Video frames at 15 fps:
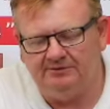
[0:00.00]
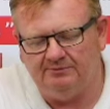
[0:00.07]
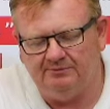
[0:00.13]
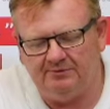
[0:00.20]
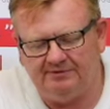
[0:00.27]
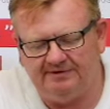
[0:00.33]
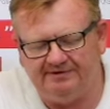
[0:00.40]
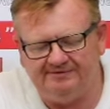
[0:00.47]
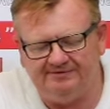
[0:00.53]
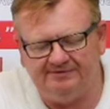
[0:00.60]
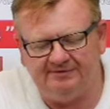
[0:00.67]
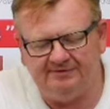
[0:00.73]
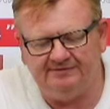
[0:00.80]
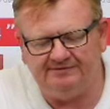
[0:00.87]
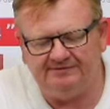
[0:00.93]
What this
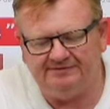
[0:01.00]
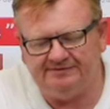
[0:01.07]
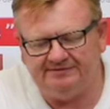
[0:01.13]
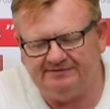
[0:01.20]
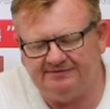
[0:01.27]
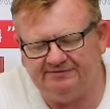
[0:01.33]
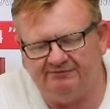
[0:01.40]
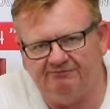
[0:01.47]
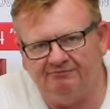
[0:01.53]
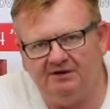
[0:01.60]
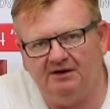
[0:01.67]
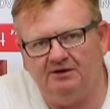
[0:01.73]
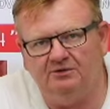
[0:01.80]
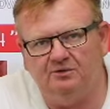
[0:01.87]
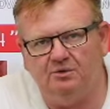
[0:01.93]
does is just a
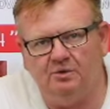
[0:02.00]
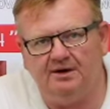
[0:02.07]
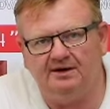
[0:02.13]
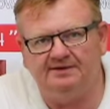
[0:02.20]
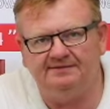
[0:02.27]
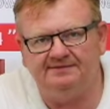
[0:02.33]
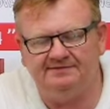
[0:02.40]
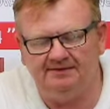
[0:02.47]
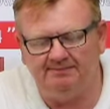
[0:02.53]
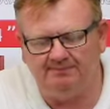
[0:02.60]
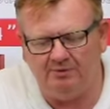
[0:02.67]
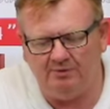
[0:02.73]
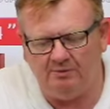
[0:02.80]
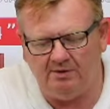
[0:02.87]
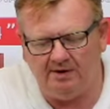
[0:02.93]
real quick,
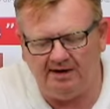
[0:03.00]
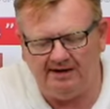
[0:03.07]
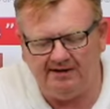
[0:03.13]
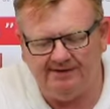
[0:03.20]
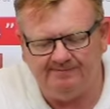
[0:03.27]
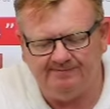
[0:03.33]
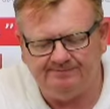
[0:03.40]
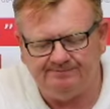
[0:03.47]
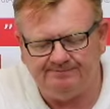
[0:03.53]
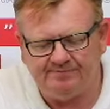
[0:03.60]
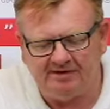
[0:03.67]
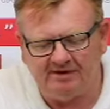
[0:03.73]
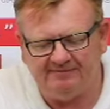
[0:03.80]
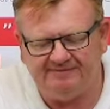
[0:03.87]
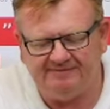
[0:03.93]
simple way
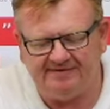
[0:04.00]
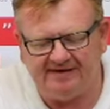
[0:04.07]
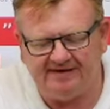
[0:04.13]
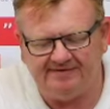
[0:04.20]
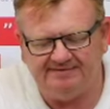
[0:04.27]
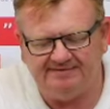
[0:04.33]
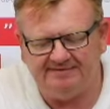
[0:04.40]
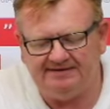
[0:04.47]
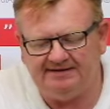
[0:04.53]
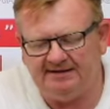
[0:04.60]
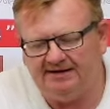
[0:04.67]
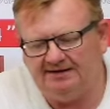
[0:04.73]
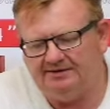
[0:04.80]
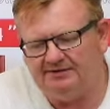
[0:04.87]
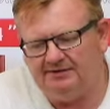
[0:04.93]
of sizing
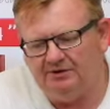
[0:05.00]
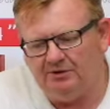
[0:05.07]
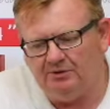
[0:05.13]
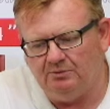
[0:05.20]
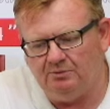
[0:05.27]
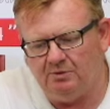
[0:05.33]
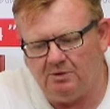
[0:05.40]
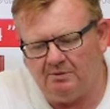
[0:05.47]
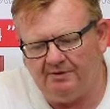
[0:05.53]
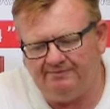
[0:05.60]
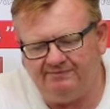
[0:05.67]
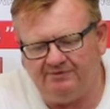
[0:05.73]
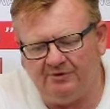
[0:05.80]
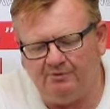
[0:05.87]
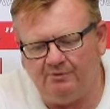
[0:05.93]
that. What
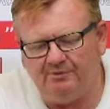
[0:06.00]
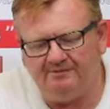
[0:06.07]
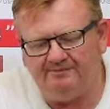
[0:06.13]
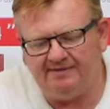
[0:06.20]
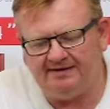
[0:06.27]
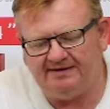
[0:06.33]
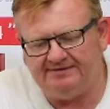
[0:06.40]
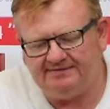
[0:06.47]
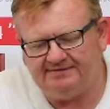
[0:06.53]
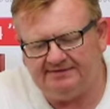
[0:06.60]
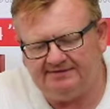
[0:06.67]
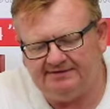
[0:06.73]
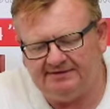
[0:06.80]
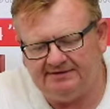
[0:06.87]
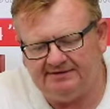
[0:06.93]
we've done with this,
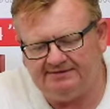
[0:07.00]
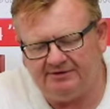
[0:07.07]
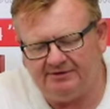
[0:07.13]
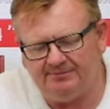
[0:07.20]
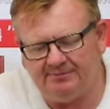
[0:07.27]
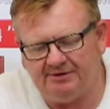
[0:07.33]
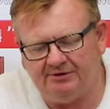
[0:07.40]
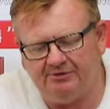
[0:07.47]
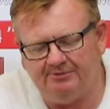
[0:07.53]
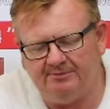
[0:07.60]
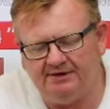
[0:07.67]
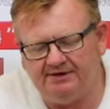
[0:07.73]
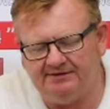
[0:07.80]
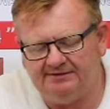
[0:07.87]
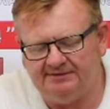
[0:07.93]
it's got a
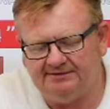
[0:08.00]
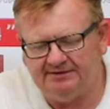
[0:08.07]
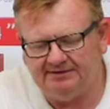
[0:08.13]
pyramid.